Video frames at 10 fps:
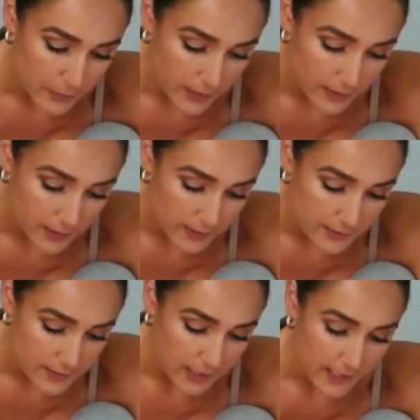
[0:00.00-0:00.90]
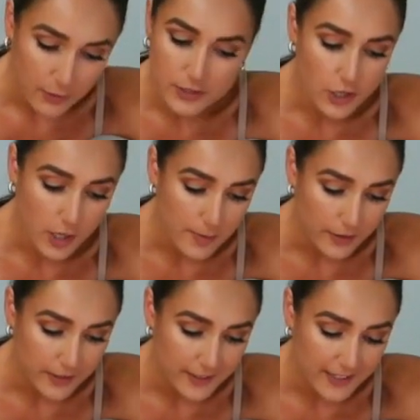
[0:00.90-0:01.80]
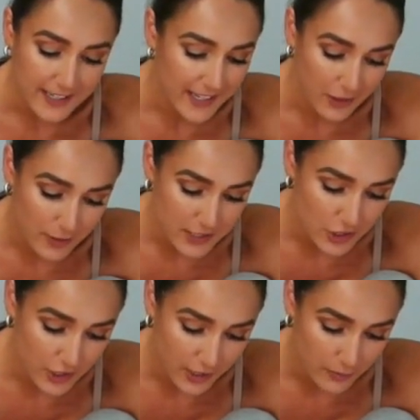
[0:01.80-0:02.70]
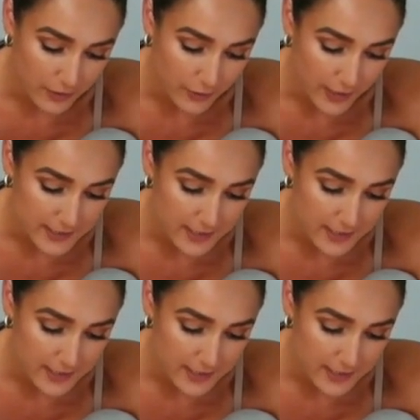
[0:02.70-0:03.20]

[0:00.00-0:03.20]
because I can't wait to talk about it and I can't wait to share it with you guys.